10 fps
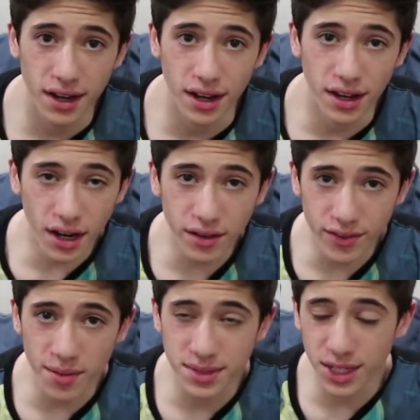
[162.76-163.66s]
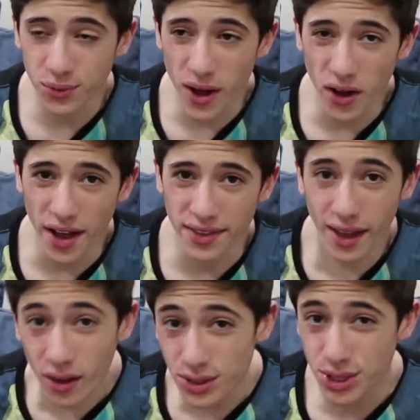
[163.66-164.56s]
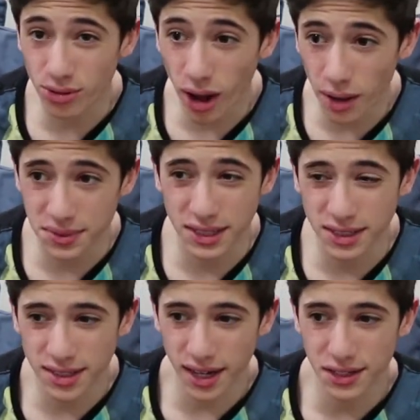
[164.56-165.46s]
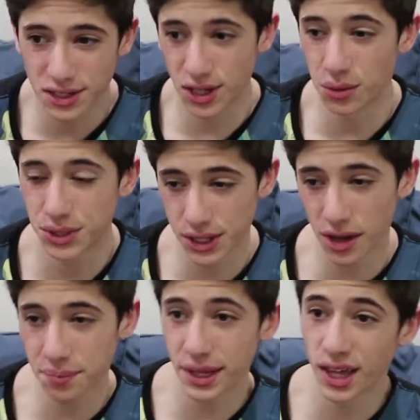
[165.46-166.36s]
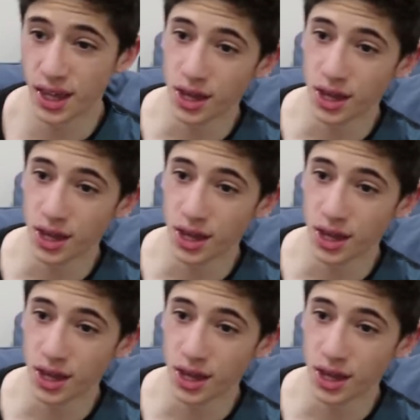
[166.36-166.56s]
none of them did well, and they all dropped and decided to go shopping.